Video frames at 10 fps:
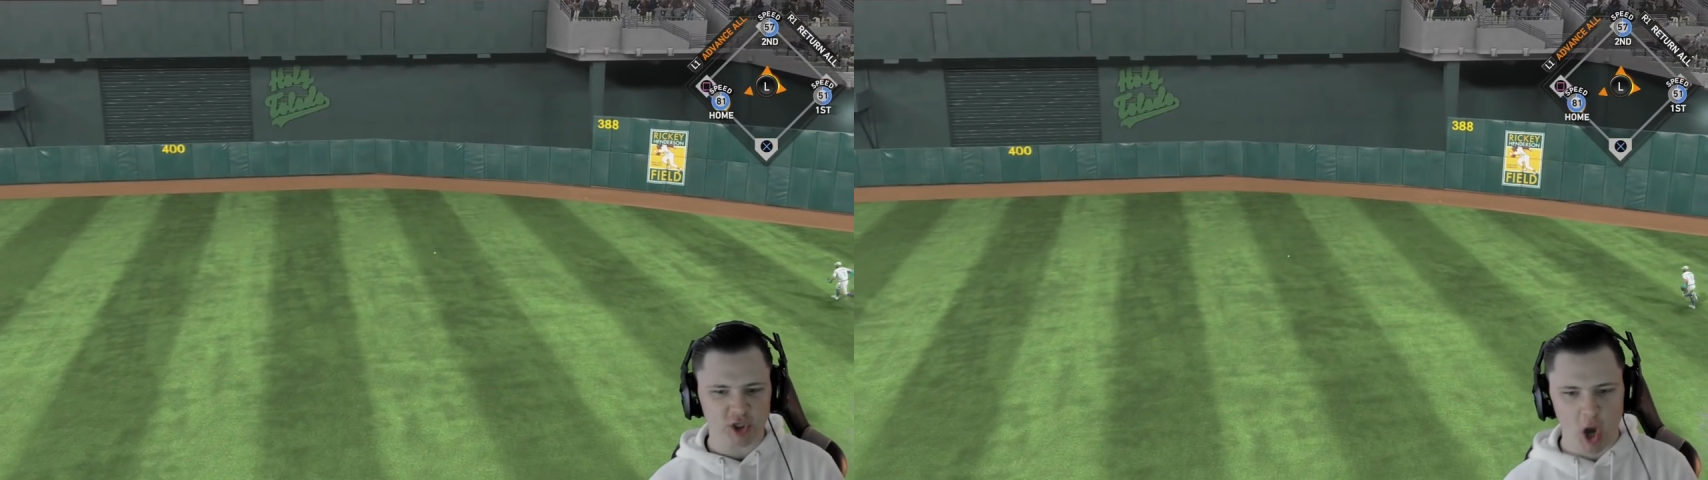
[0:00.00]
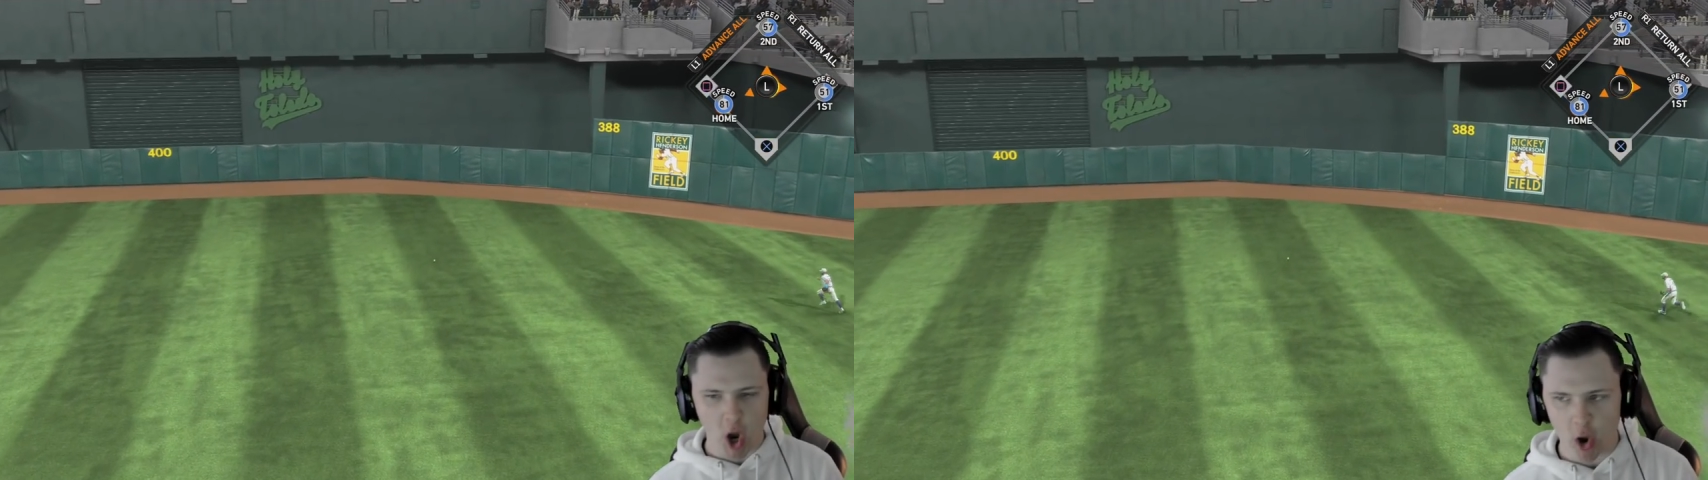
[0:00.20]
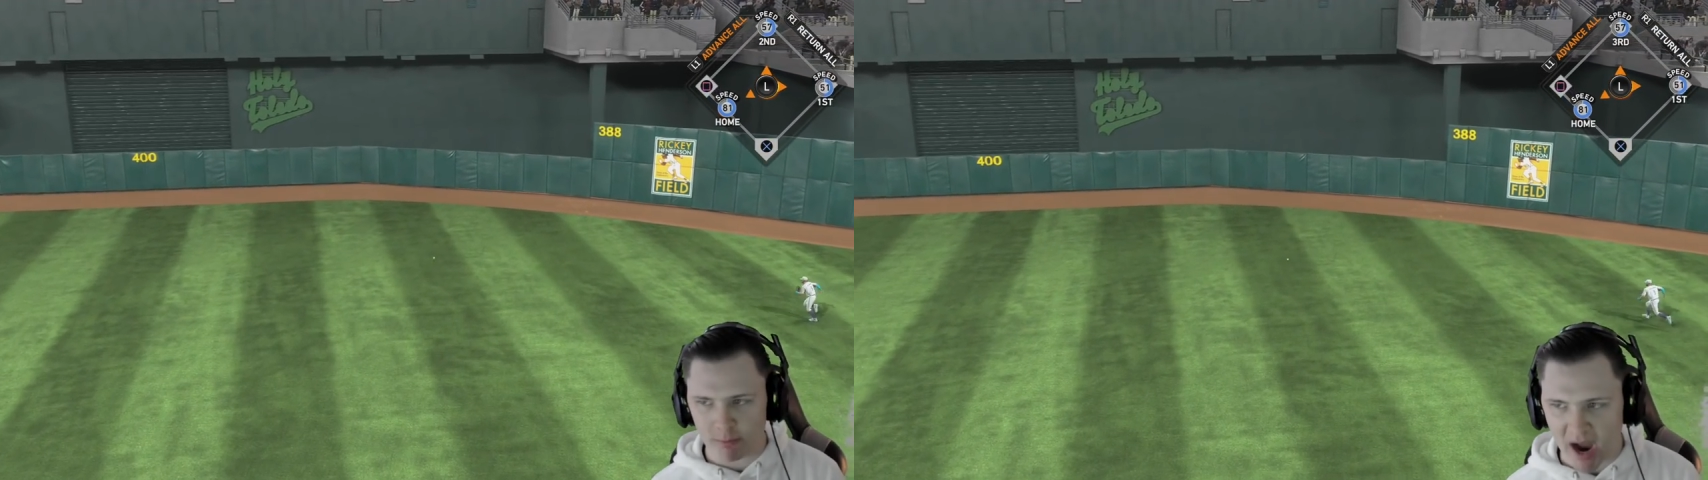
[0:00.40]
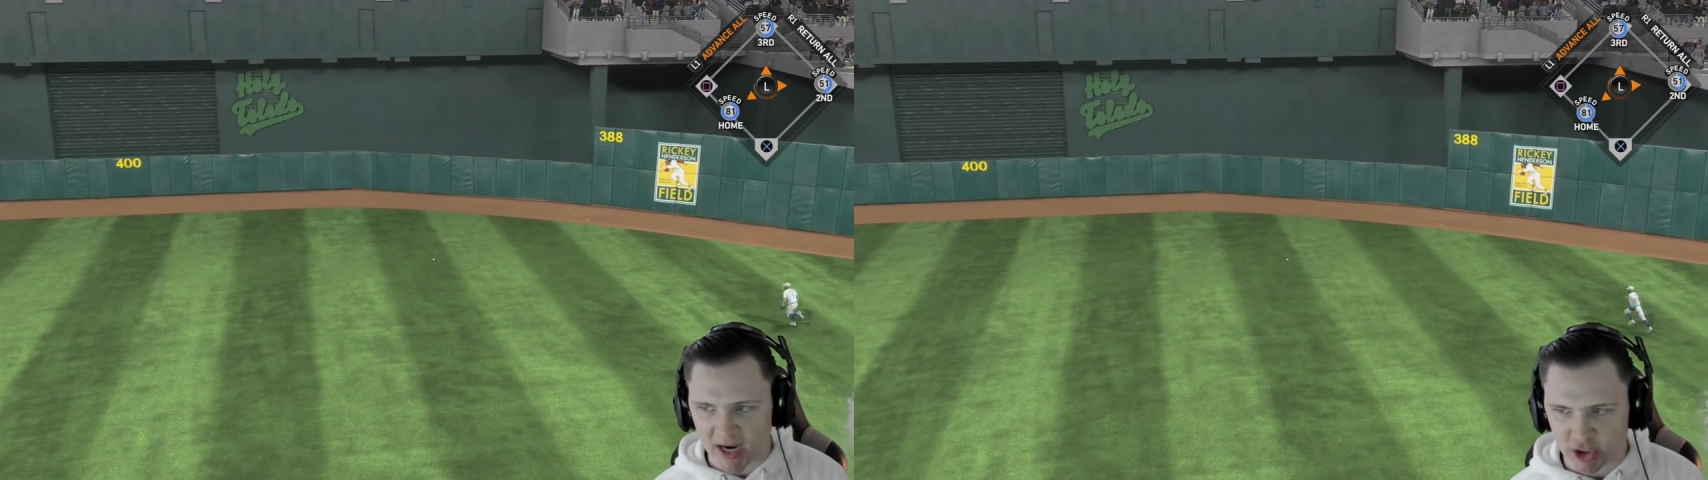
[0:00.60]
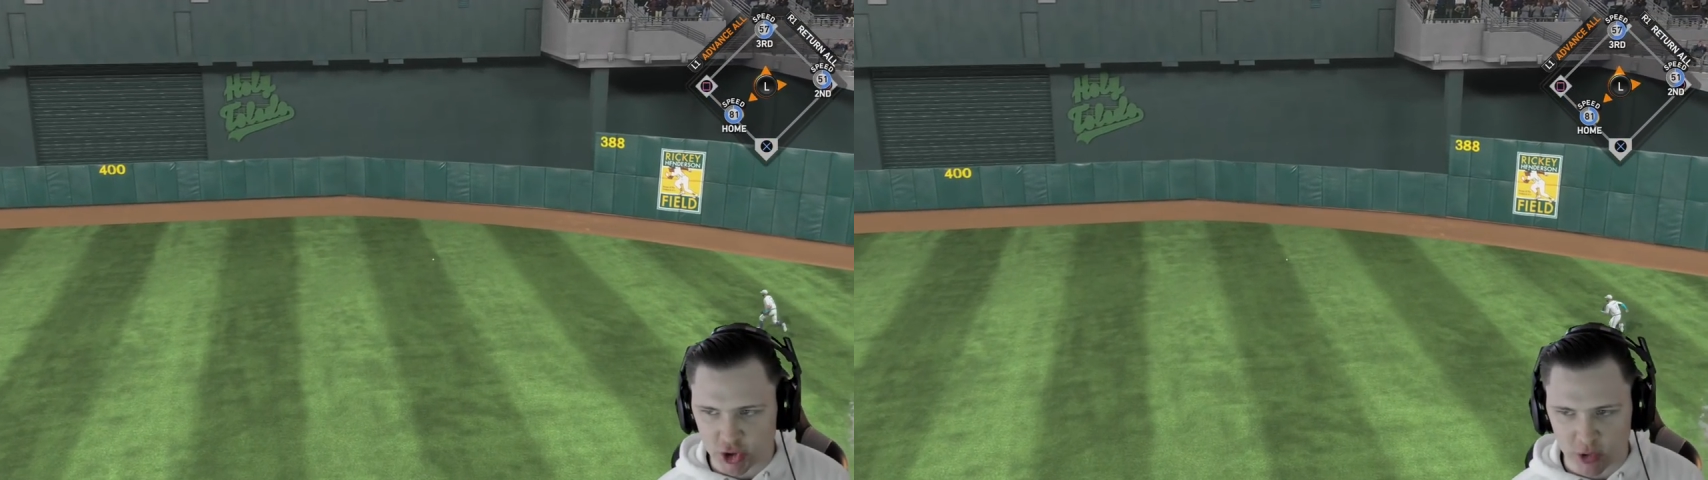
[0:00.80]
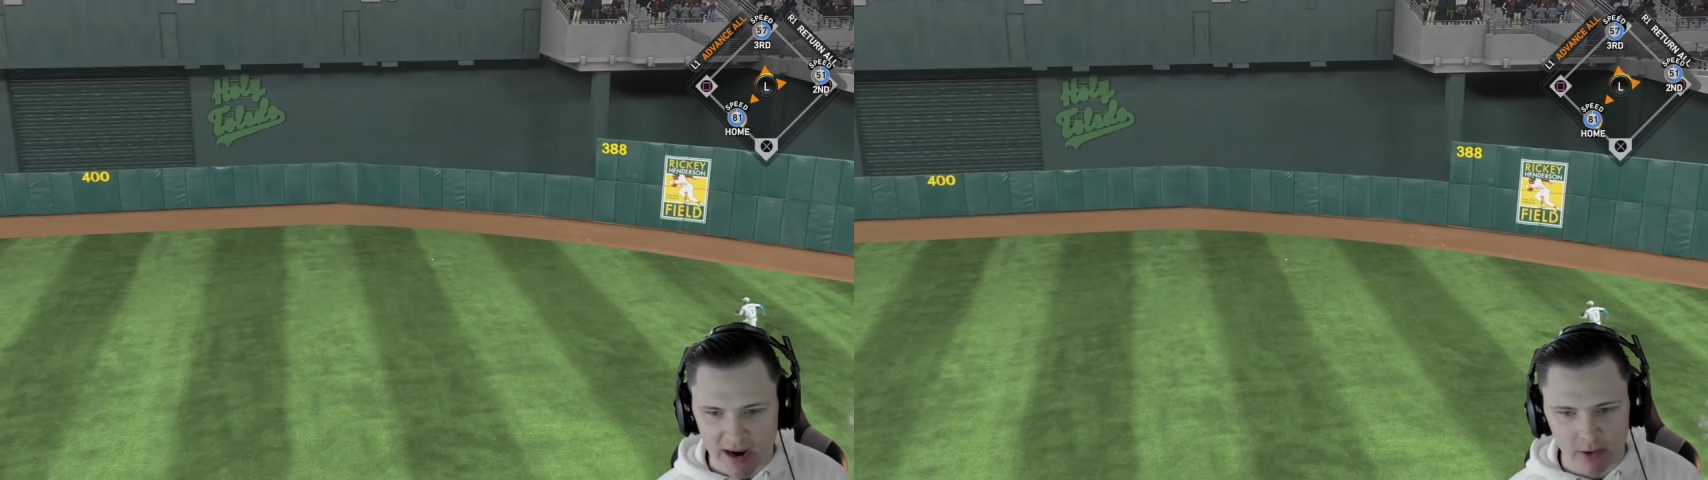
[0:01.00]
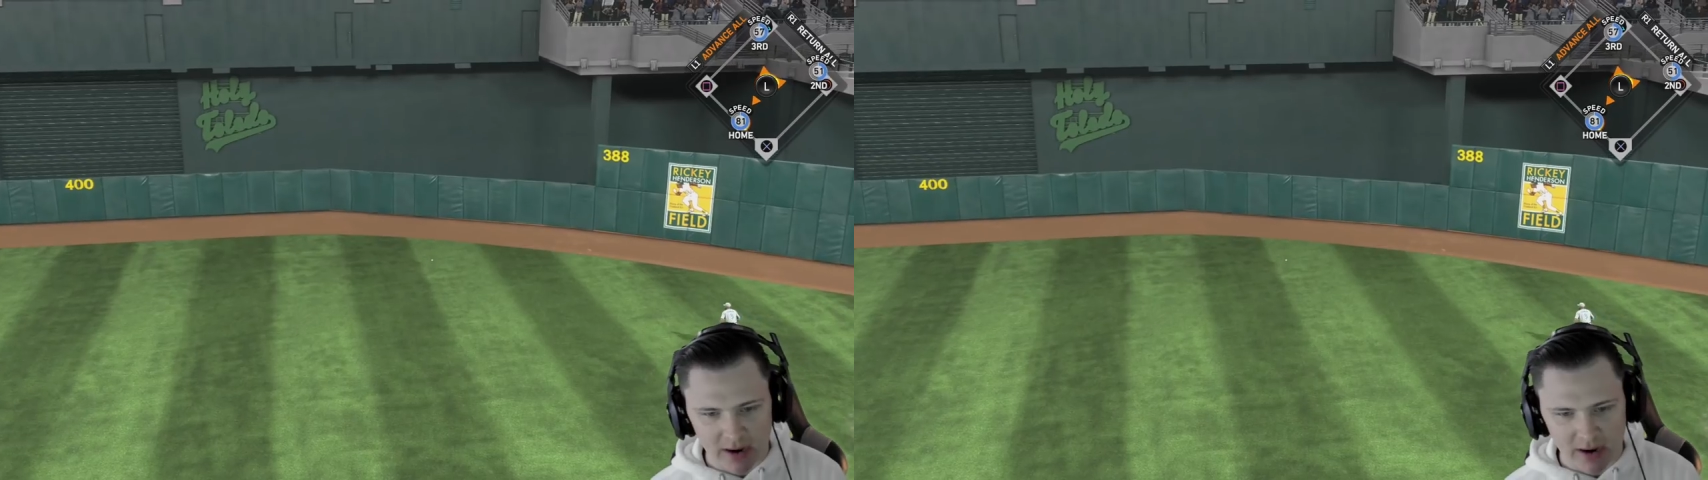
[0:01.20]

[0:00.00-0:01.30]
go, Mike Trout.